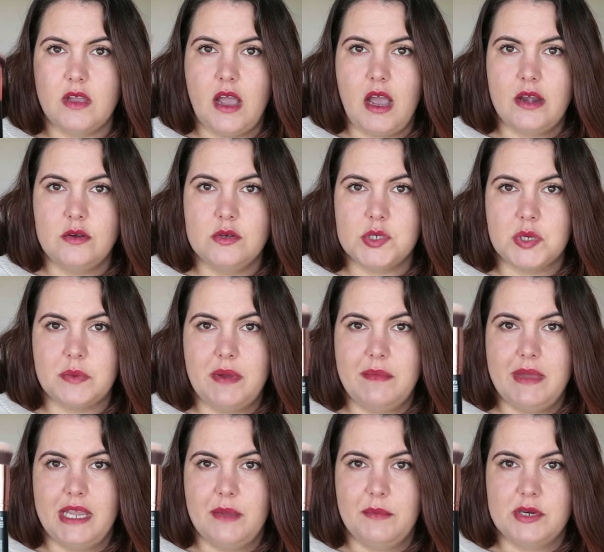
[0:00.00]
I don't talk about
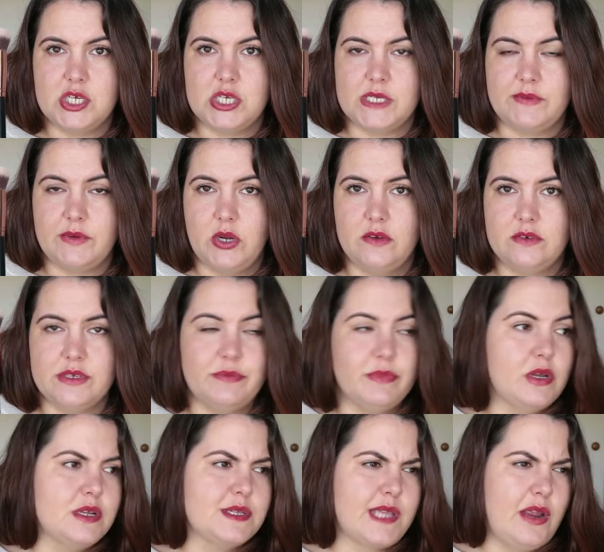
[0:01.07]
makeup brushes very often
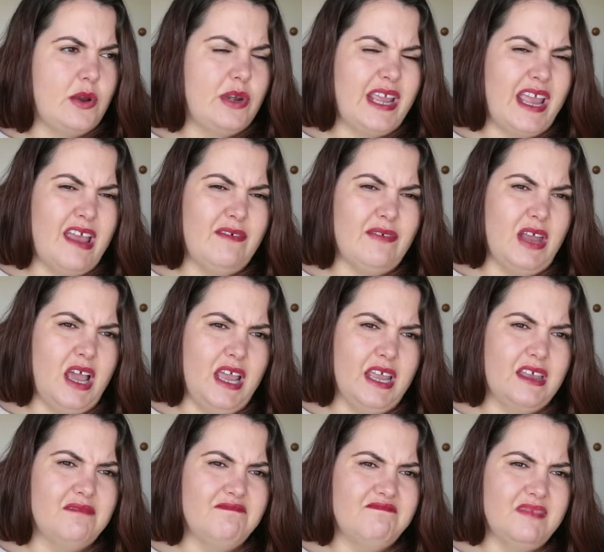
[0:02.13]
because I only have
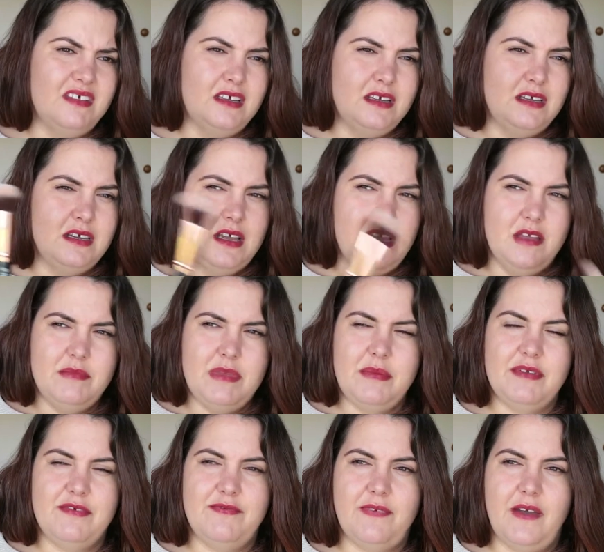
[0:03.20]
like
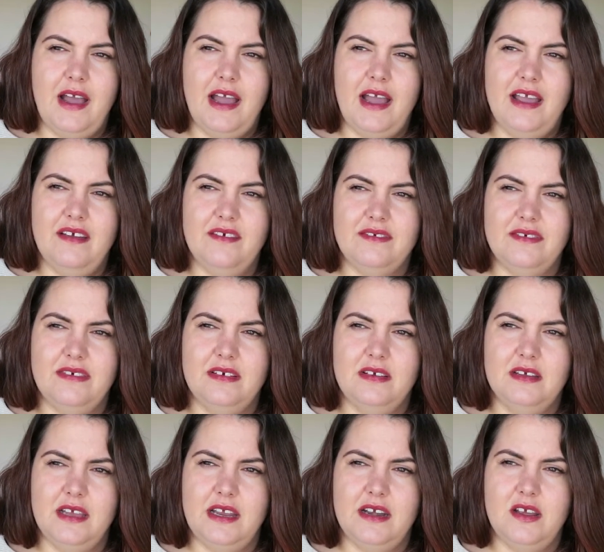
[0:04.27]
maybe 5,
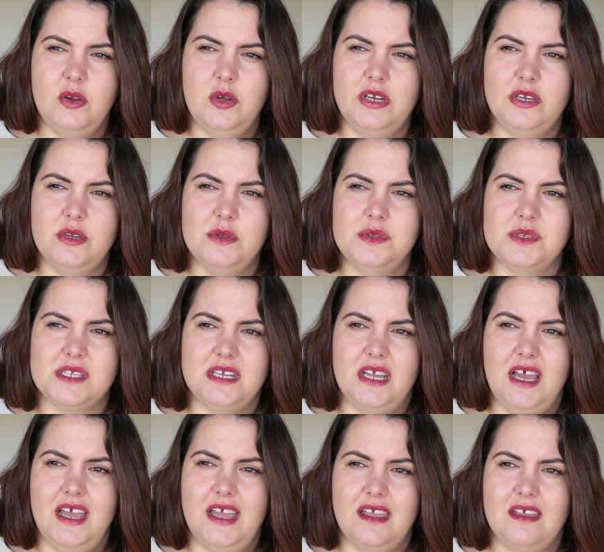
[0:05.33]
and I only use
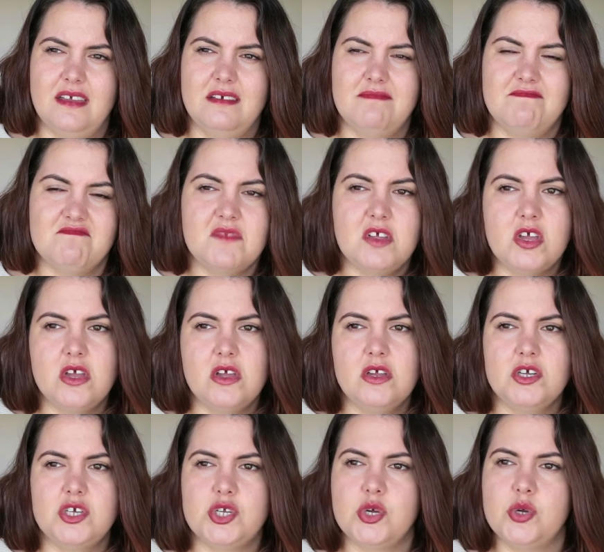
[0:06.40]
like
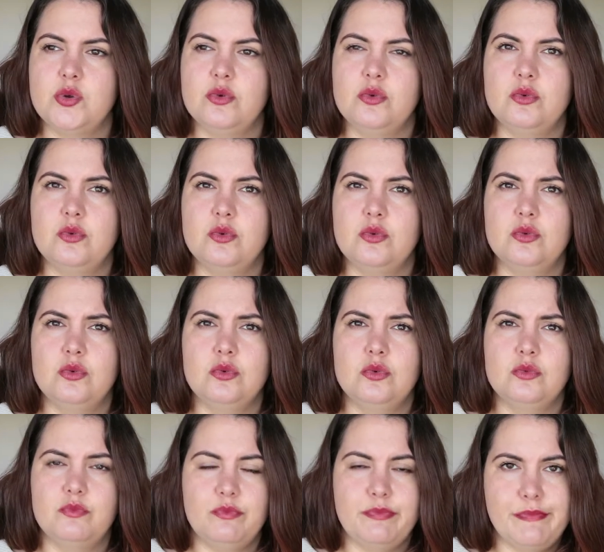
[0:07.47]
2,
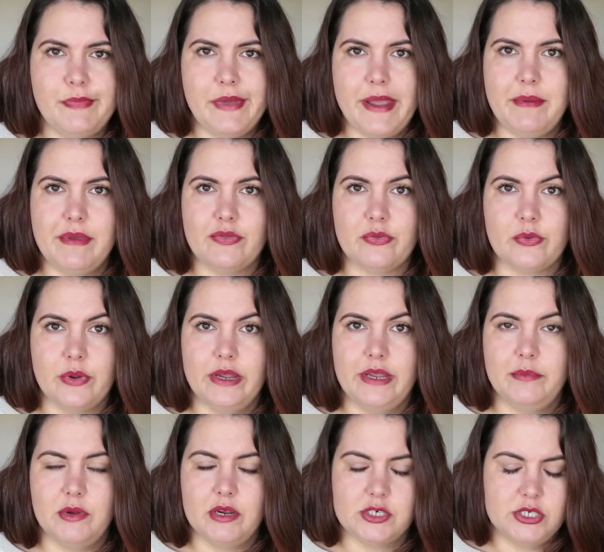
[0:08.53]
maybe 3
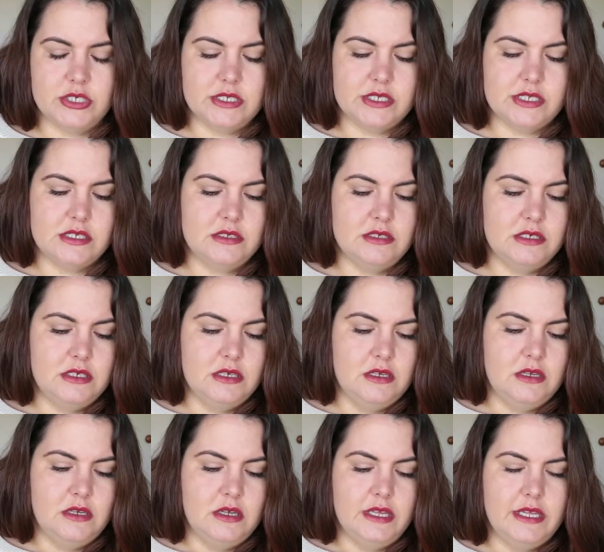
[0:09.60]
brushes.
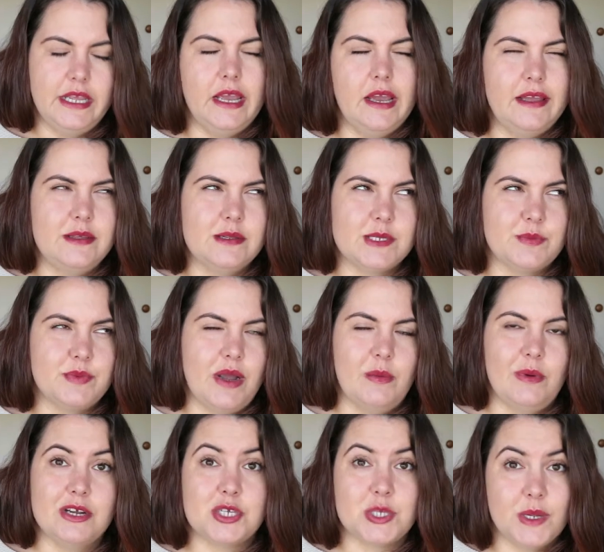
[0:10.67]
Yeah, I use a brow
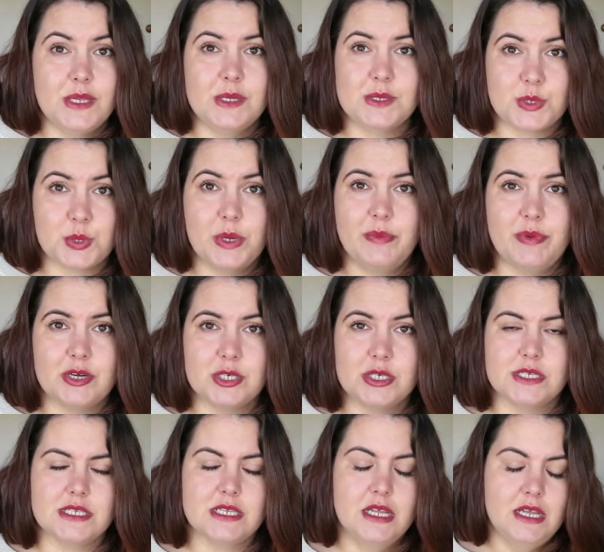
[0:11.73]
brush, so I use 3
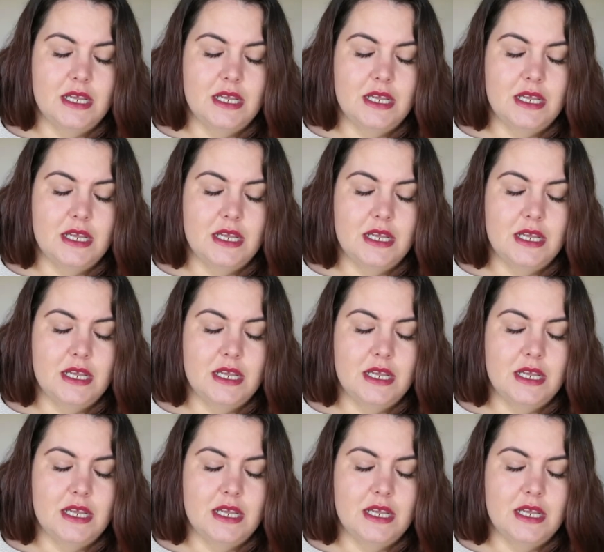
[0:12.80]
brushes.